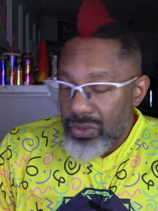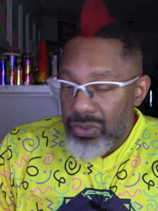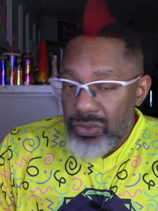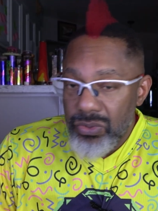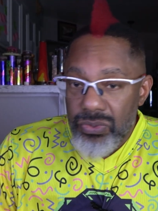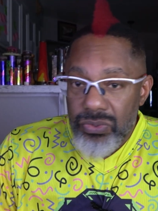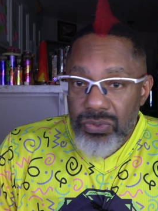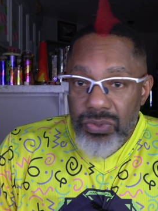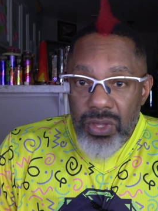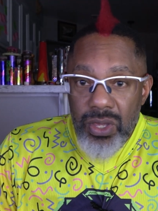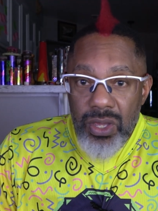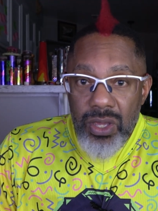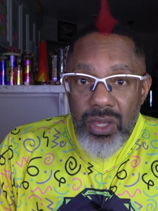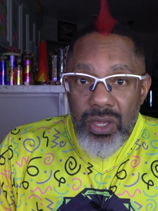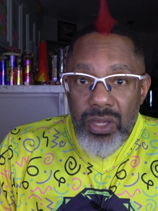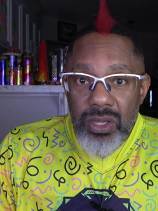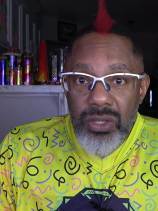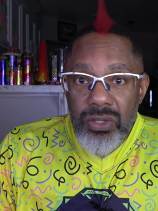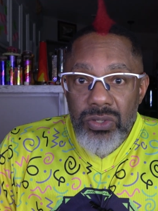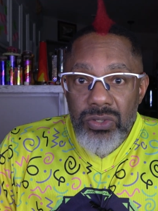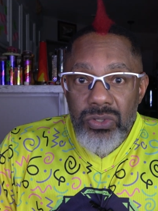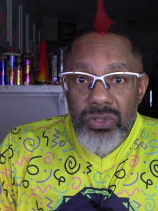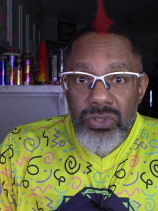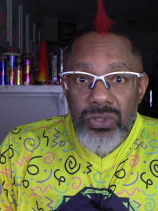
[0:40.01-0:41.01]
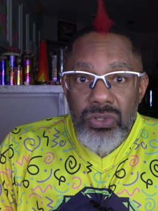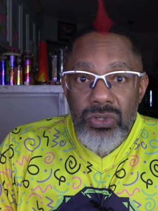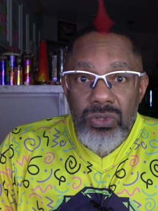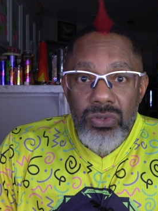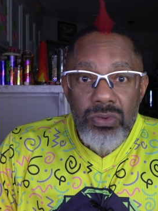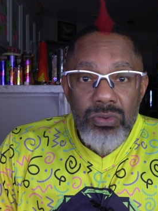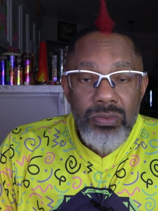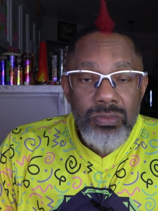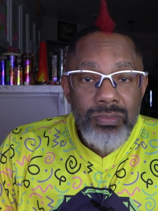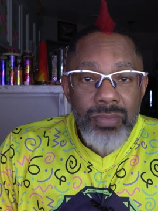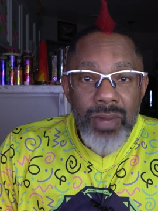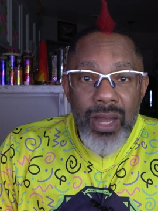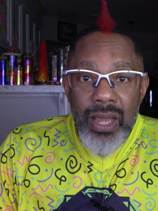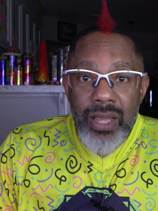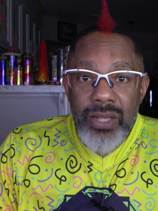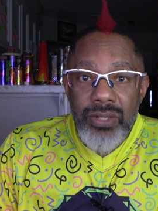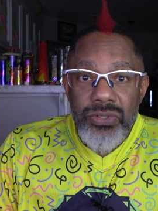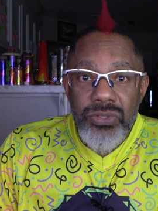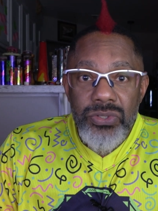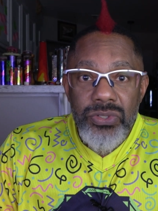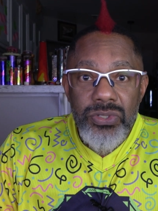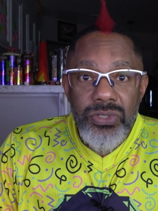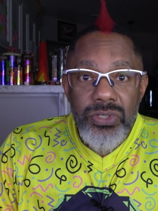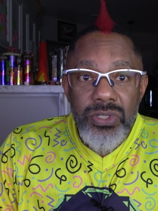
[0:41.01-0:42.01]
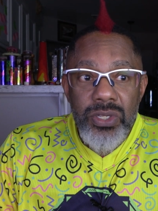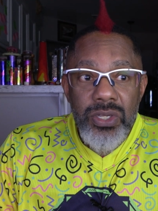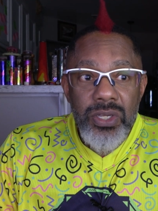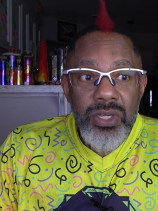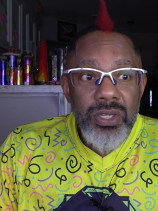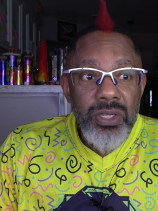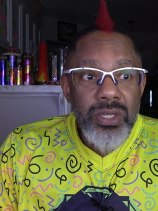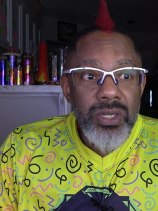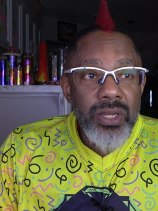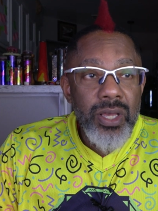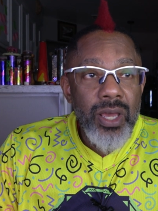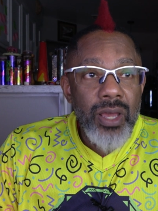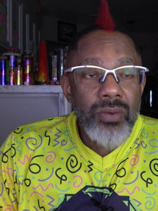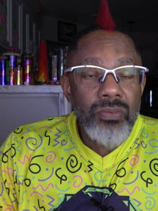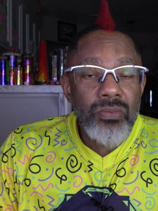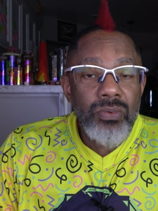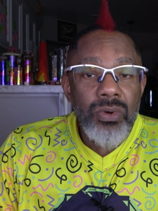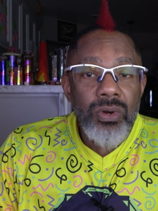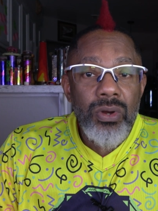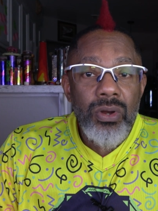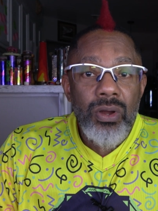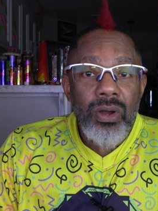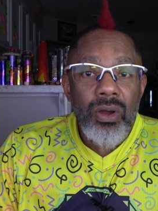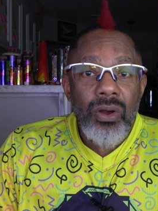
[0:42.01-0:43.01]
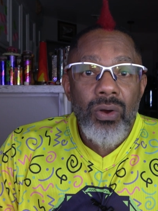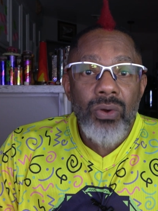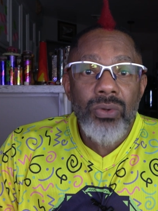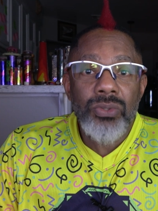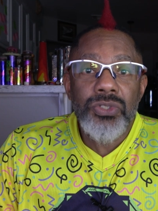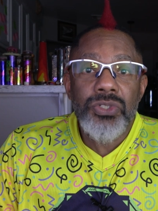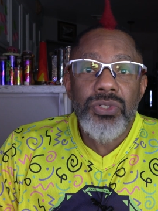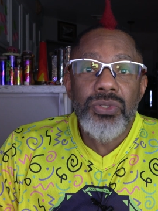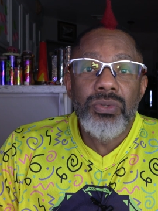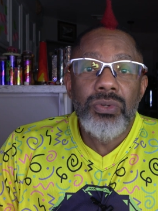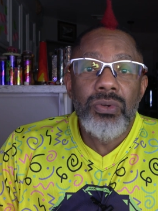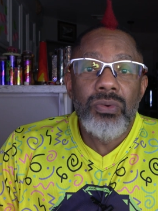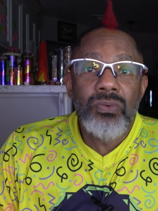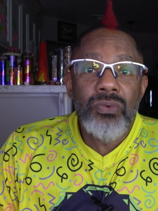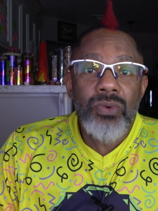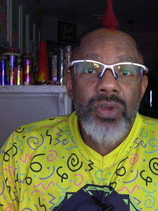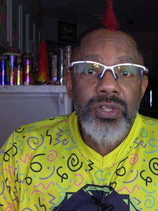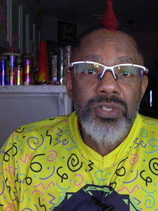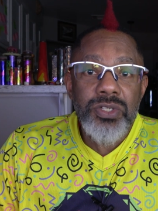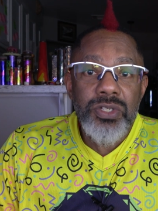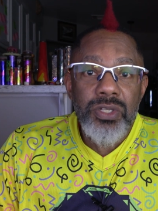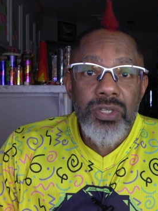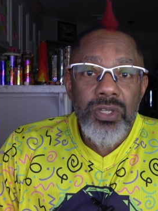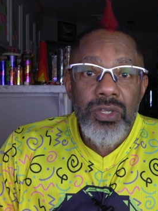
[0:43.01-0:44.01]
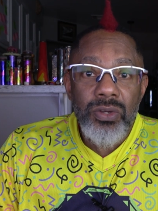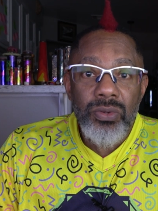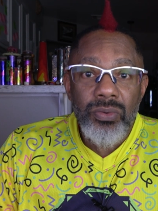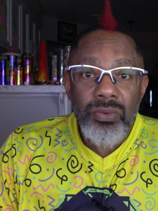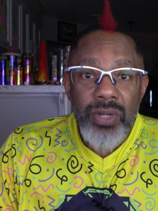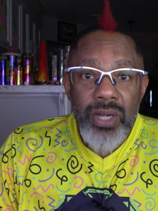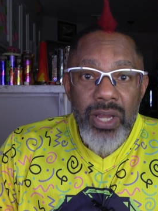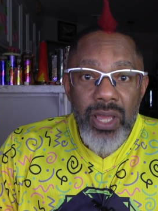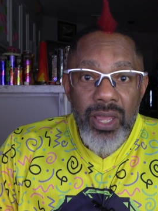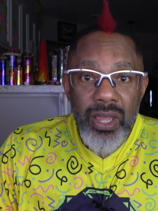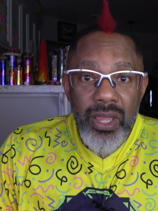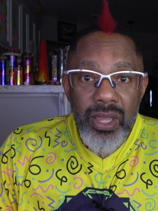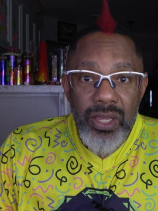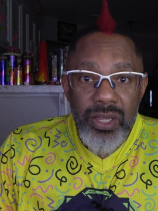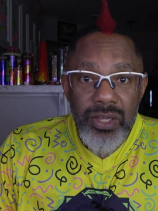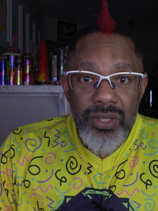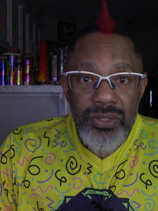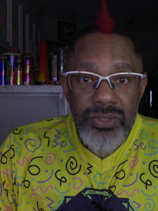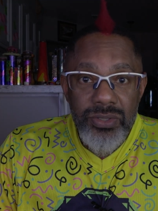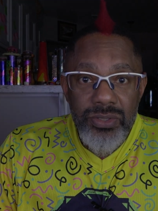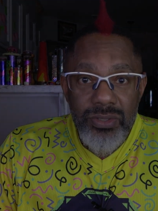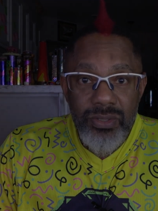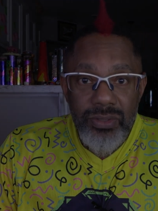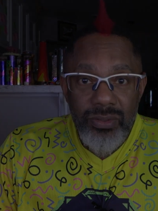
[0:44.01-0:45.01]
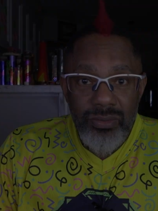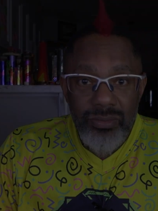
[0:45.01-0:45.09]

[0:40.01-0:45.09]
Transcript: things you might see that will haunt you the rest of your days.